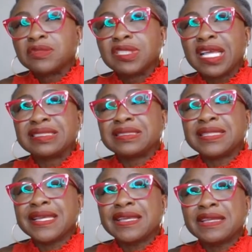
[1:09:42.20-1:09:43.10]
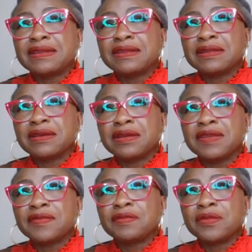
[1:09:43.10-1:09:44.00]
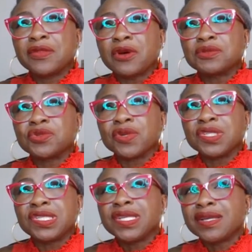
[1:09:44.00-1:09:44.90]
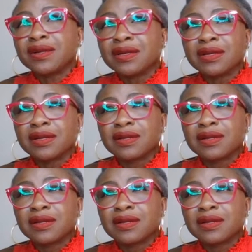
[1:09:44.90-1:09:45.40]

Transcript: that's taking even up to a year